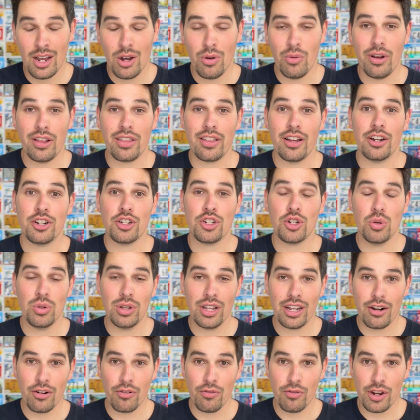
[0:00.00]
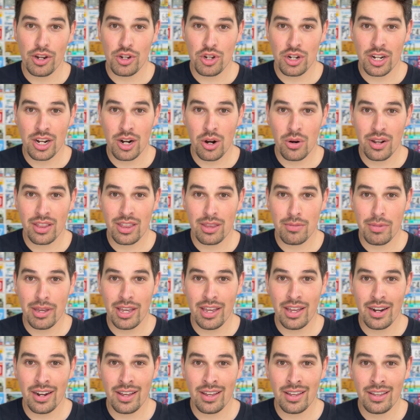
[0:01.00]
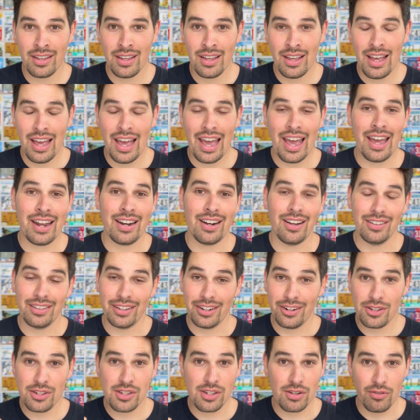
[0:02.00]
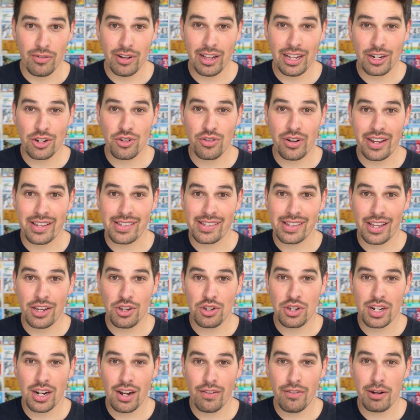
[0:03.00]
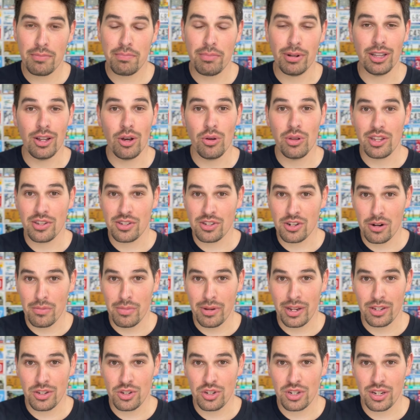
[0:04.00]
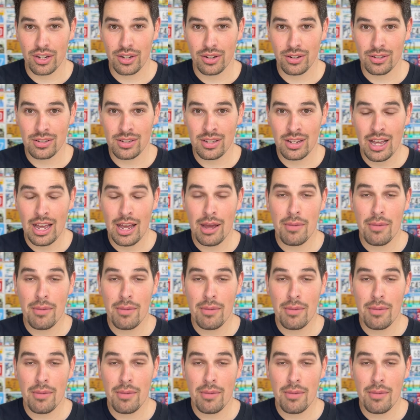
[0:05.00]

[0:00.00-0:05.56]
with a two-letter region code at the beginning and a little Cyrillic translation of it below the Serbian shield,